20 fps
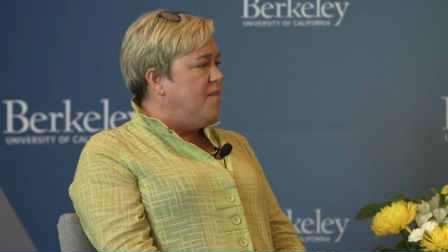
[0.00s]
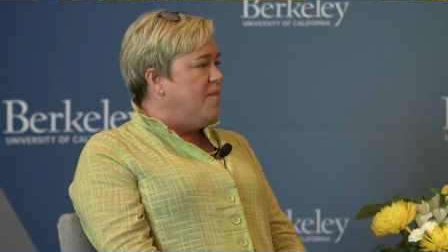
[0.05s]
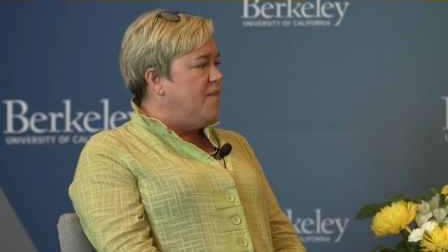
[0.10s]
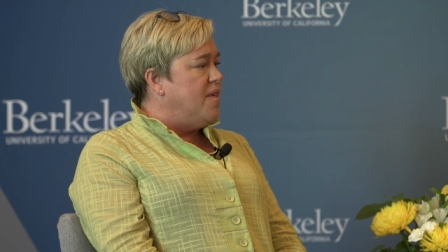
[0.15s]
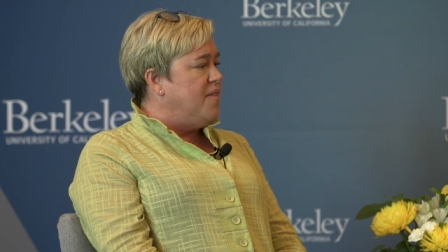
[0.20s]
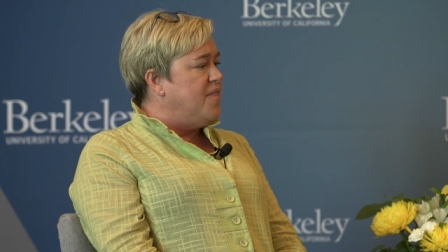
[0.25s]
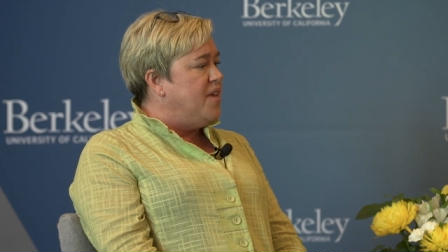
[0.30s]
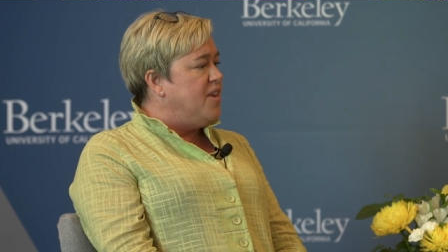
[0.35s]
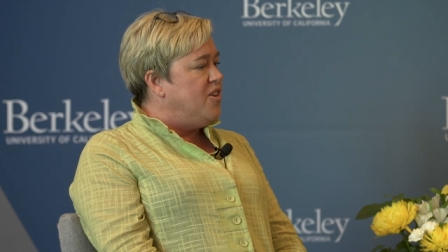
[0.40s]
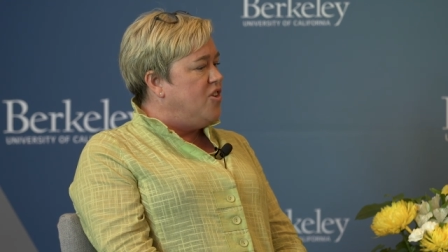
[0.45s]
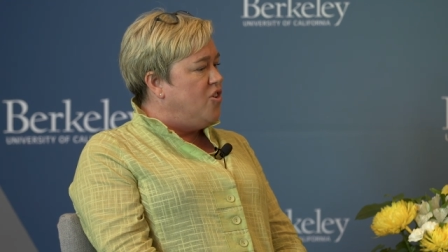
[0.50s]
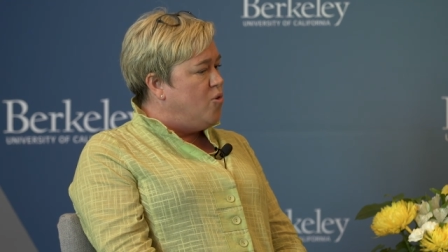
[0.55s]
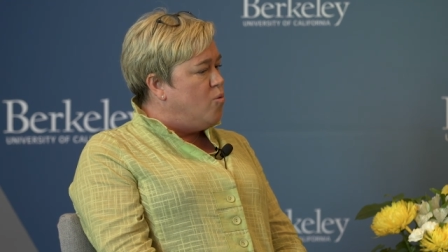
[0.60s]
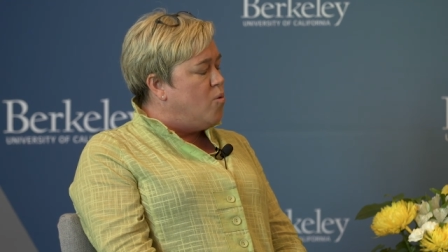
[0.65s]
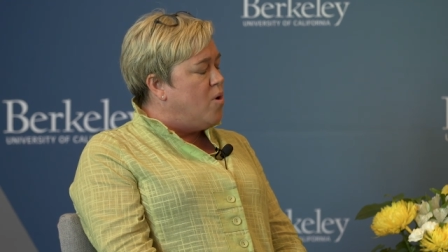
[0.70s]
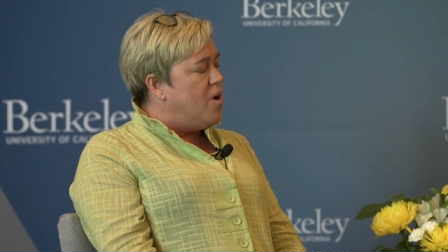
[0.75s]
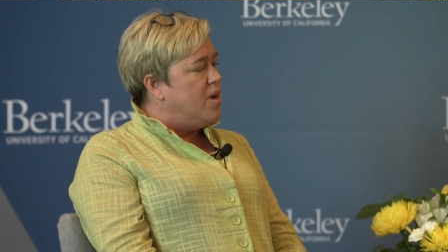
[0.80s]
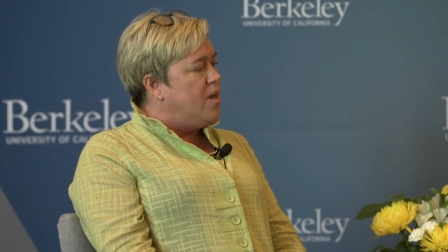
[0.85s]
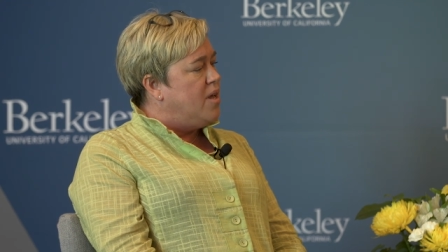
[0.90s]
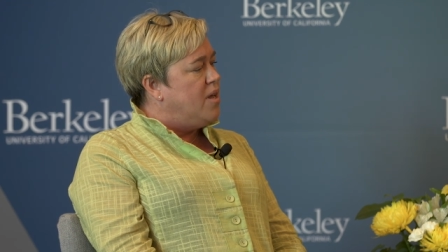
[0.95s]
that they do
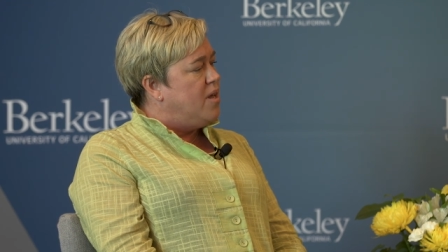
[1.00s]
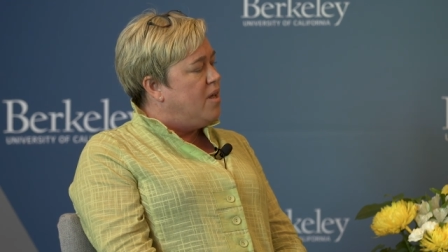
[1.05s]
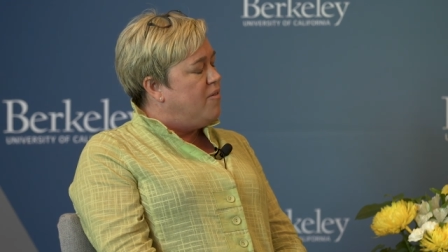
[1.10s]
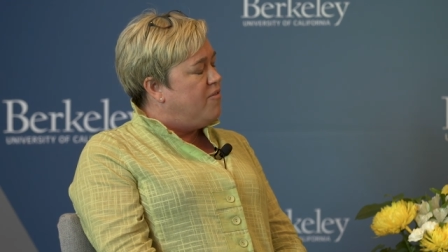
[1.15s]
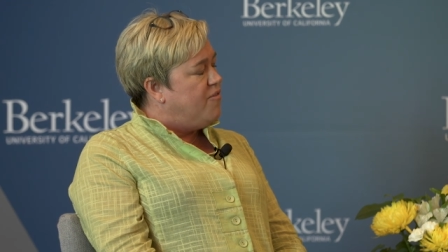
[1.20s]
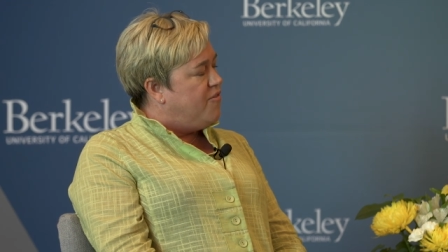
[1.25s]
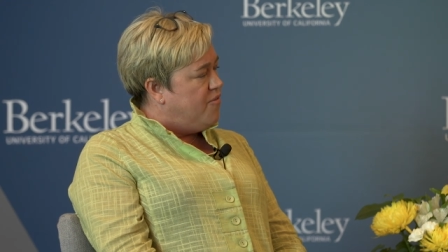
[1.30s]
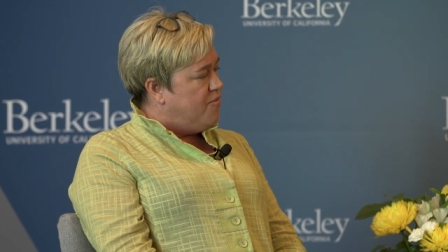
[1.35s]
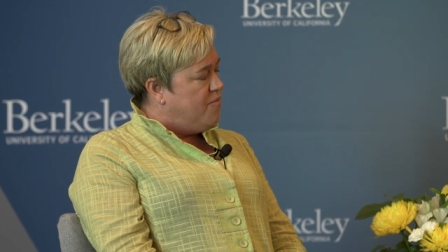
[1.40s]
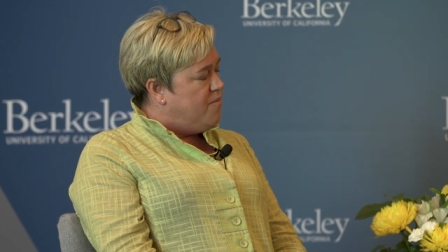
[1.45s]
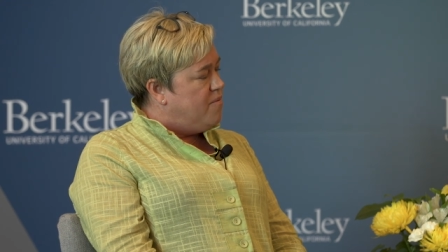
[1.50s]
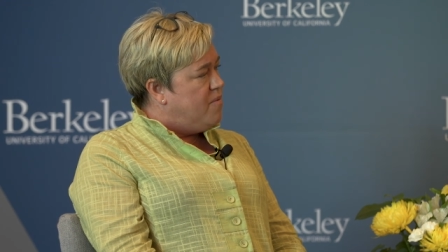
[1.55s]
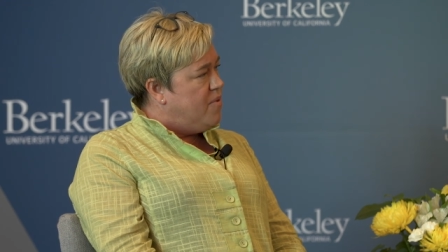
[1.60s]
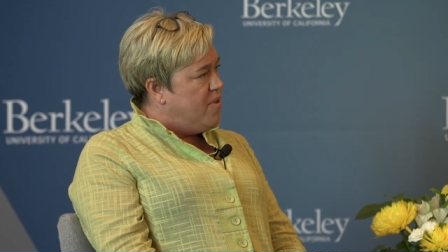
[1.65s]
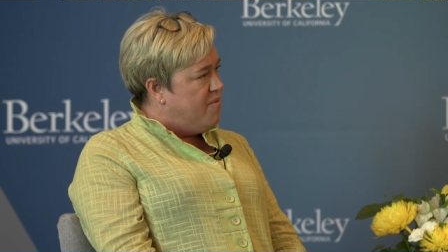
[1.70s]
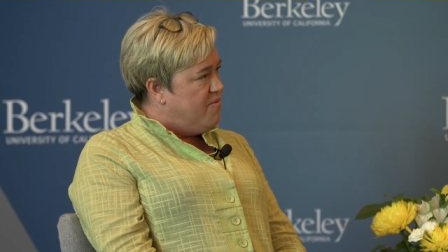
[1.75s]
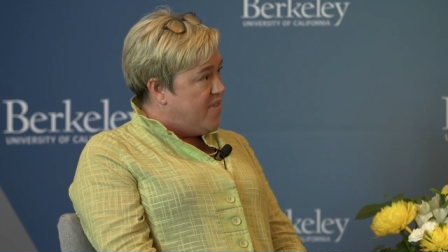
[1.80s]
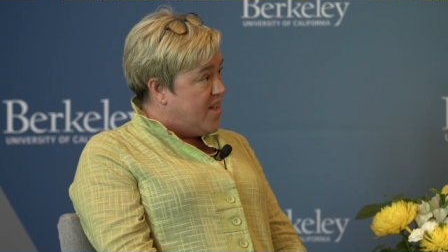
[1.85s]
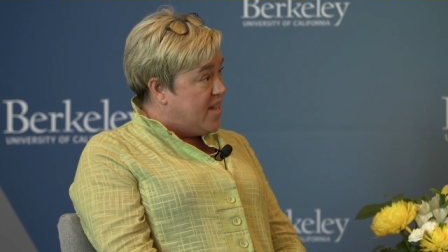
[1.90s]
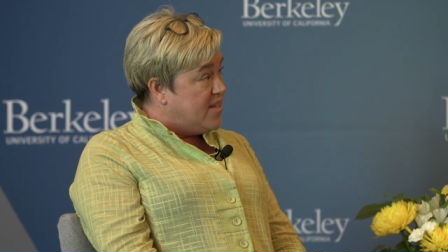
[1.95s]
want to
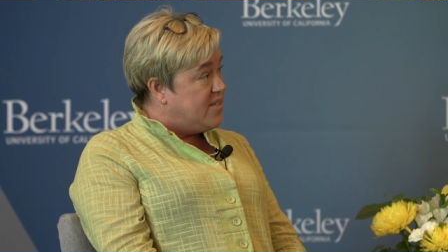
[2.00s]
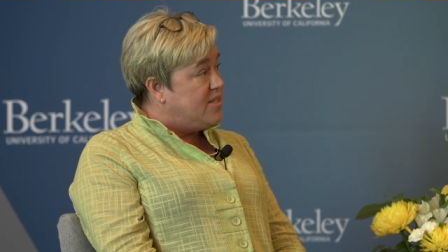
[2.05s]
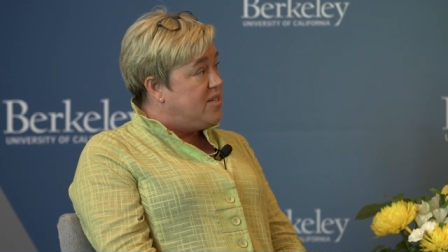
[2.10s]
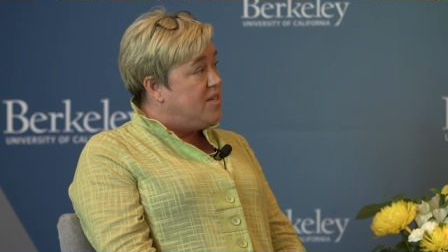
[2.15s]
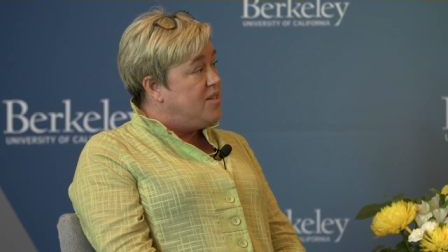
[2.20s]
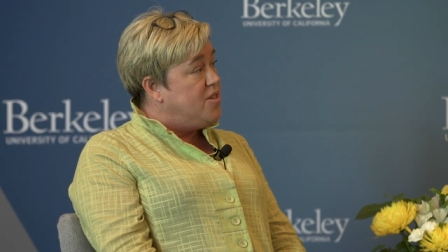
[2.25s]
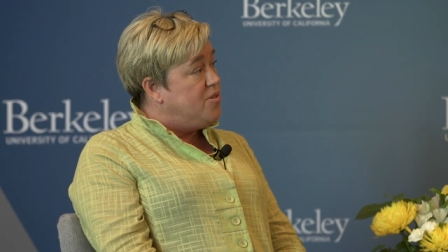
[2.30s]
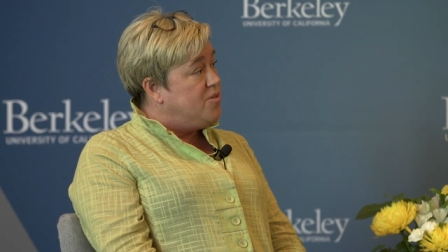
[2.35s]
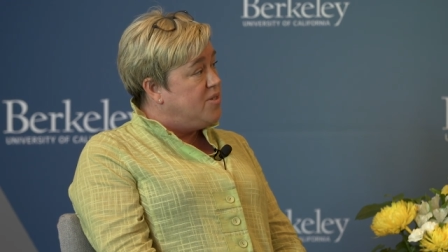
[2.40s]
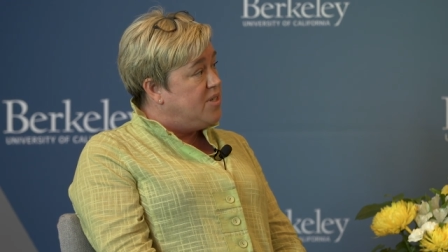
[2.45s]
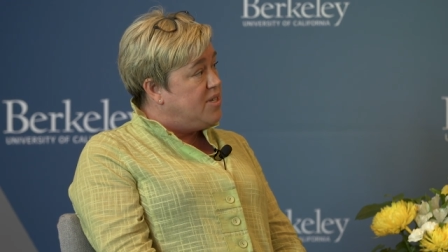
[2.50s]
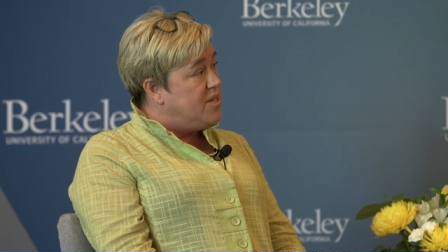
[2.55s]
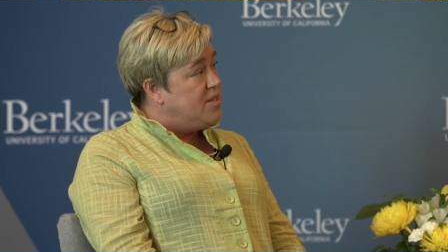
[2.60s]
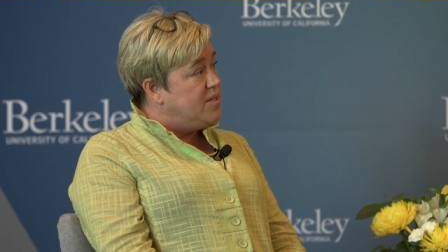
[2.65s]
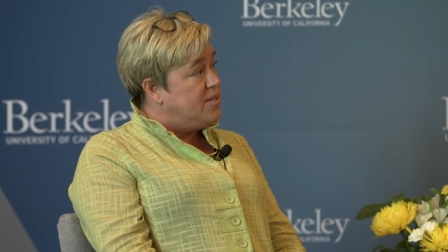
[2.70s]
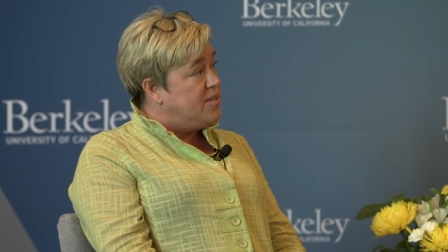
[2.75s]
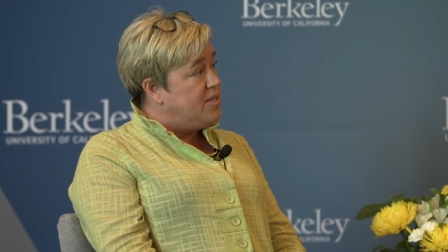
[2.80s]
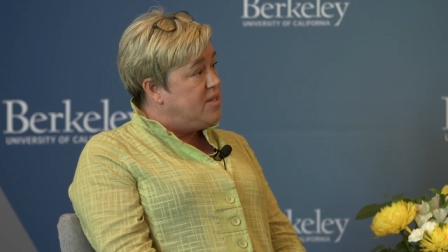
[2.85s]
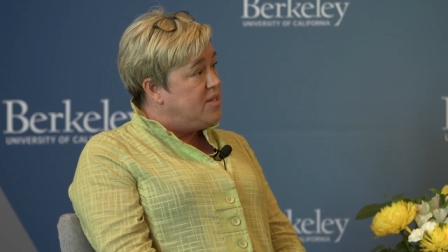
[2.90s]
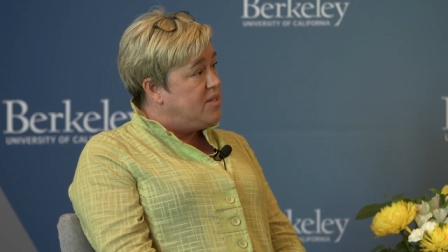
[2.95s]
invest in UC
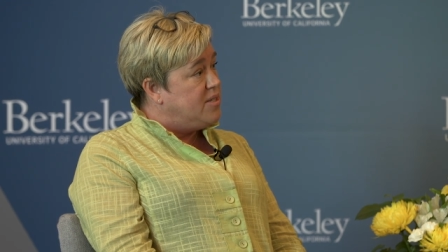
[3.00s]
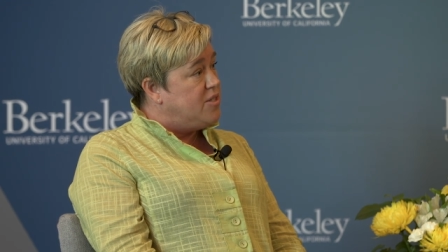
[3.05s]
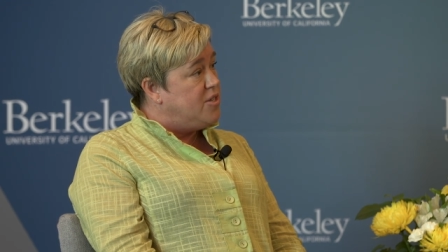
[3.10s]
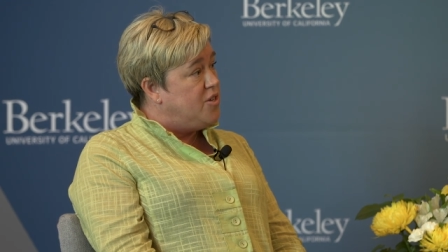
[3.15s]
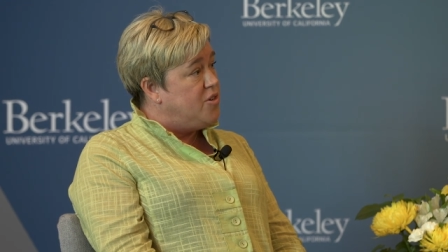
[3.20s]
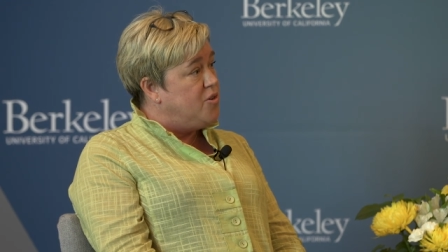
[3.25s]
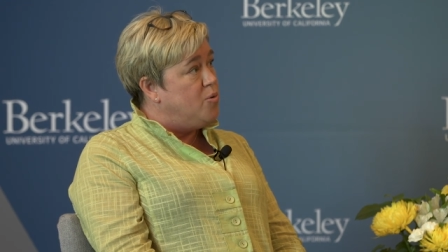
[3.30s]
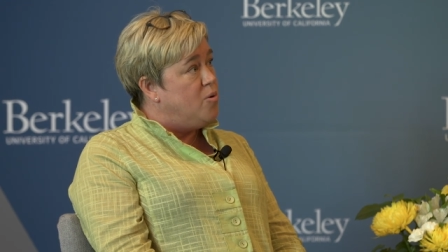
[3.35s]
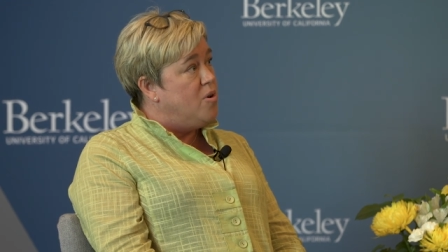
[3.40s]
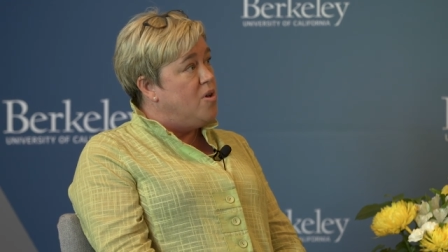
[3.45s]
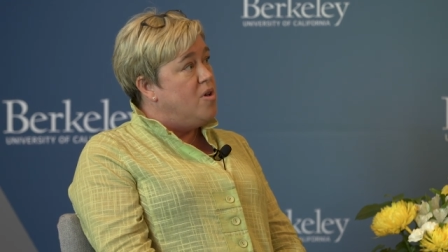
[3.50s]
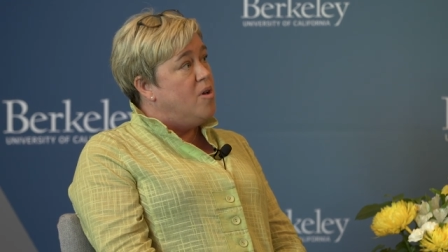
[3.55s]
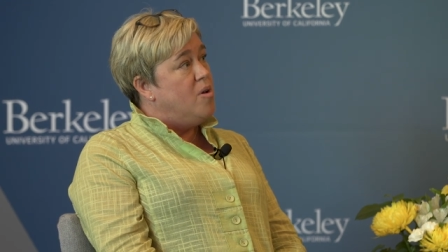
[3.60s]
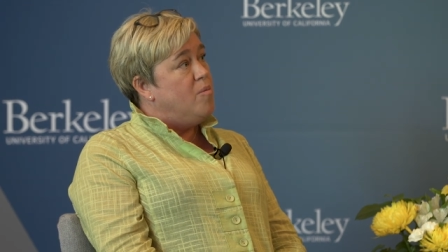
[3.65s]
and CSU,